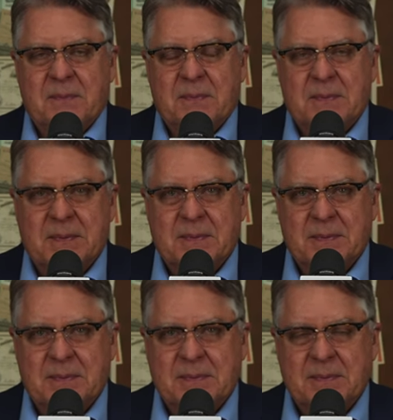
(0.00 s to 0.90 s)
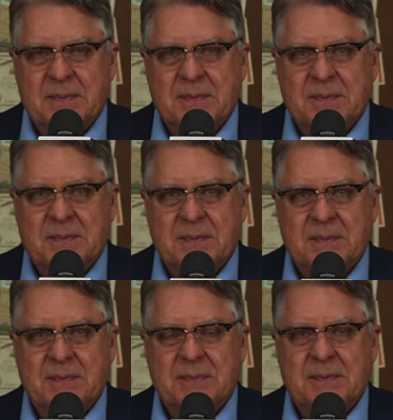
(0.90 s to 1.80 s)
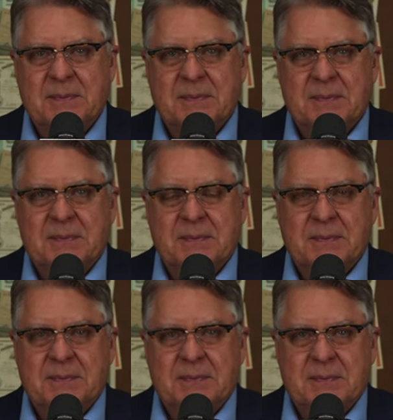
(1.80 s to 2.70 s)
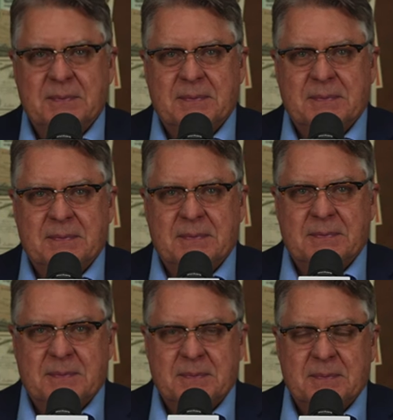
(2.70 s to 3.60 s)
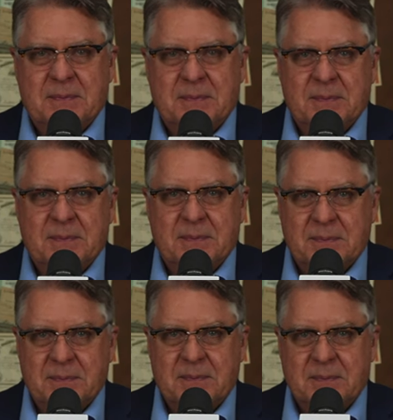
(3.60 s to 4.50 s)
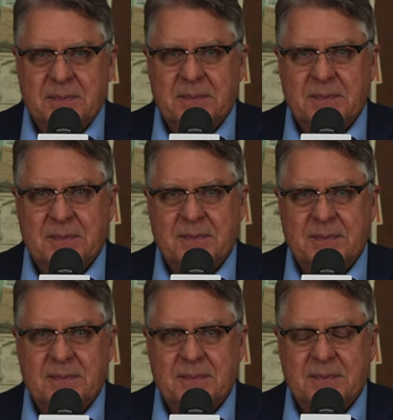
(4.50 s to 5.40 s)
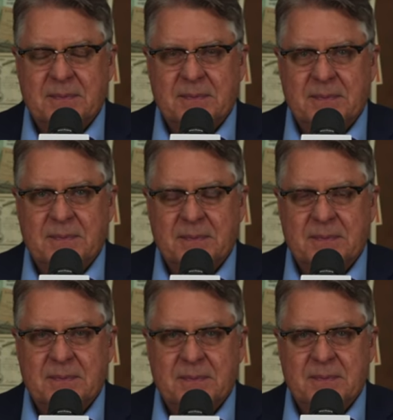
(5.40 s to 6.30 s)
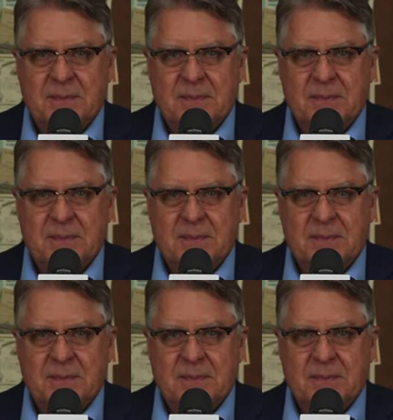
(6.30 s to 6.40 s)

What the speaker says: The person shown says nothing.